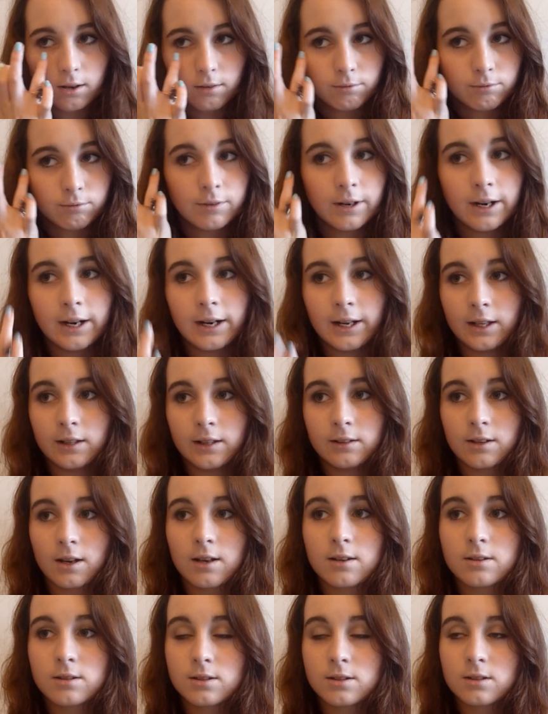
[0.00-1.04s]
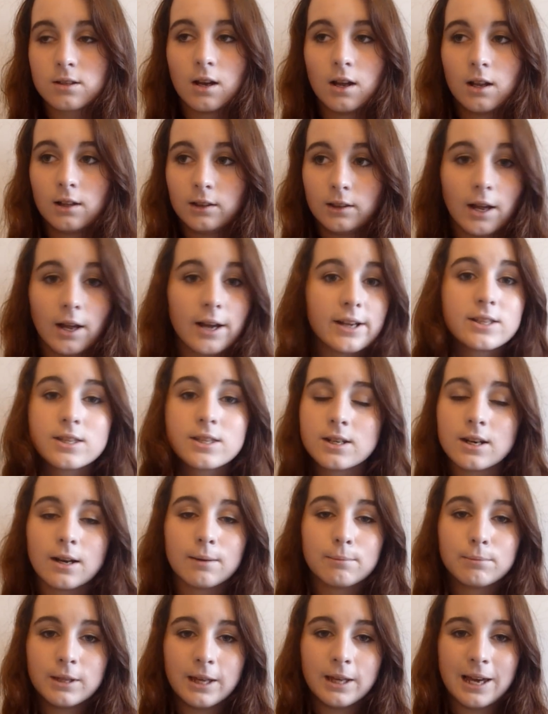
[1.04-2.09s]
really does lighten
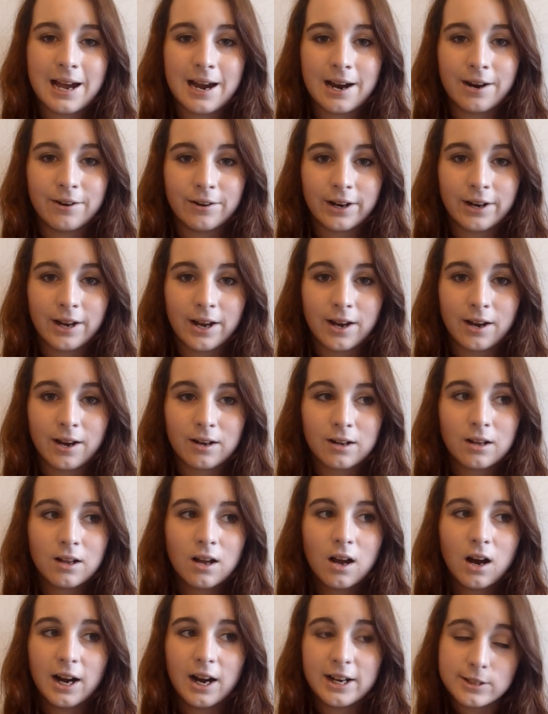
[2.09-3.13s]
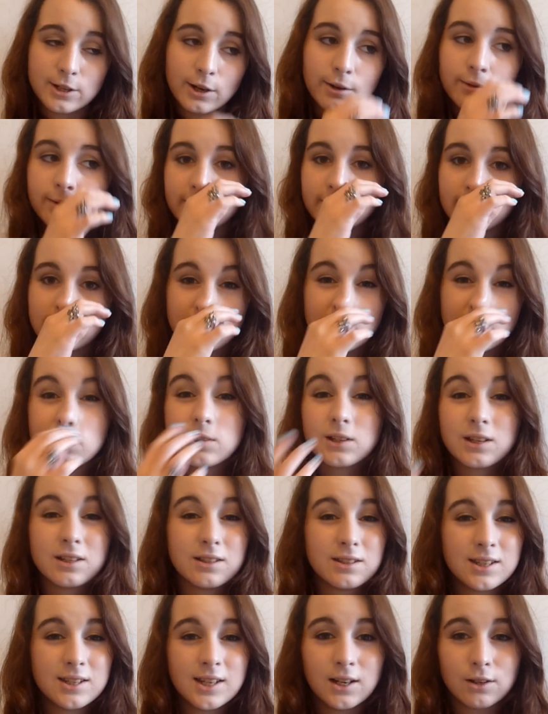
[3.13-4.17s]
up the area. I don't need to use a
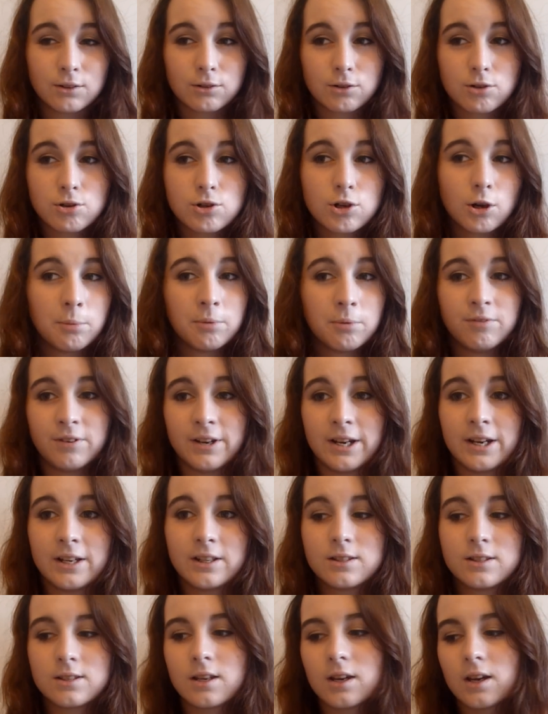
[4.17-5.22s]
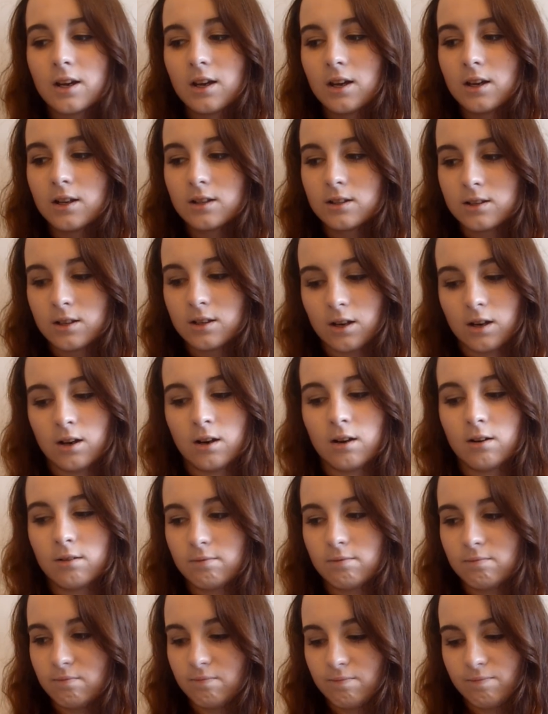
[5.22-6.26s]
concealer on top of it
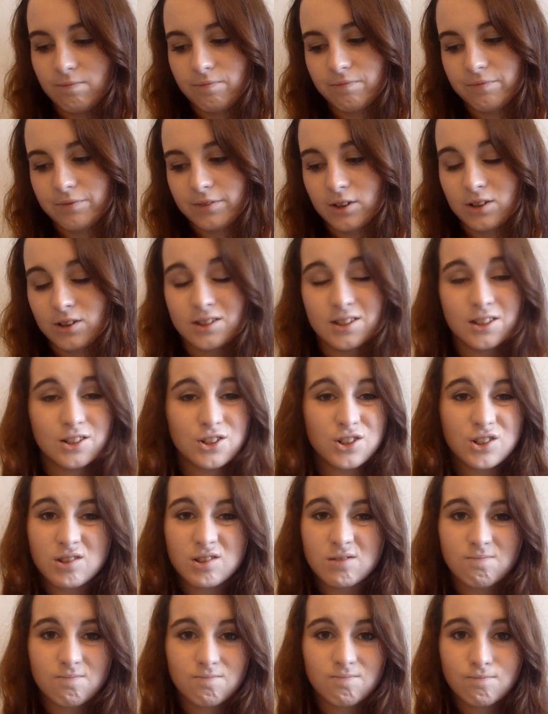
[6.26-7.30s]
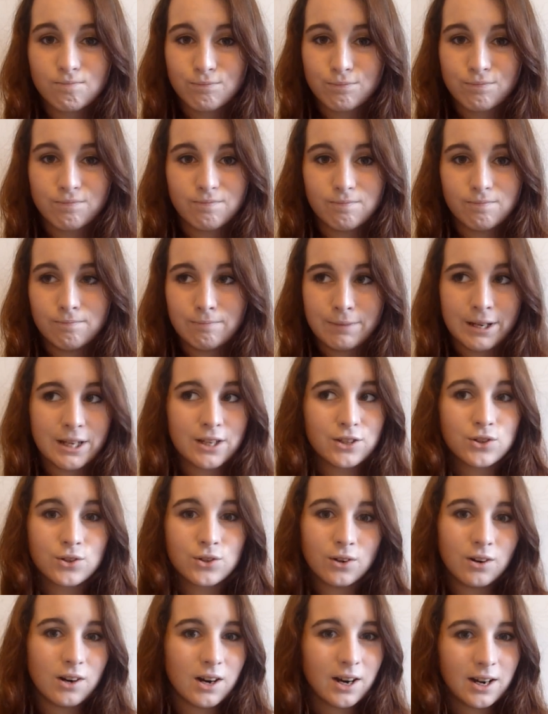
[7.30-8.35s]
because it just makes
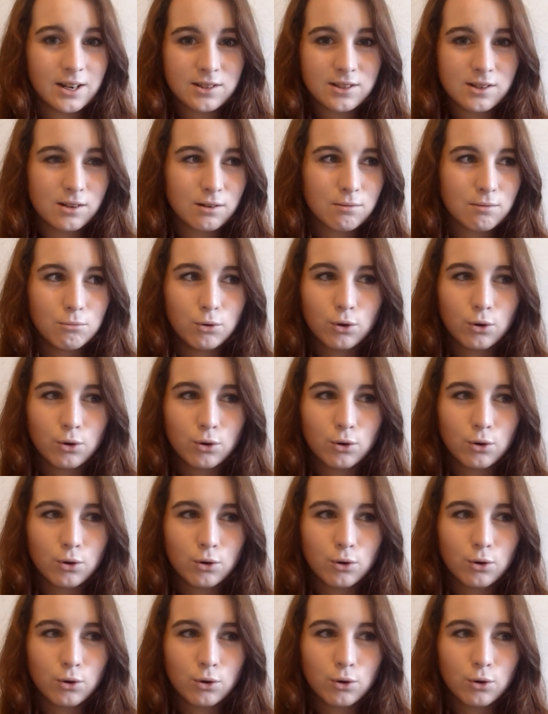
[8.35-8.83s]
your eyes look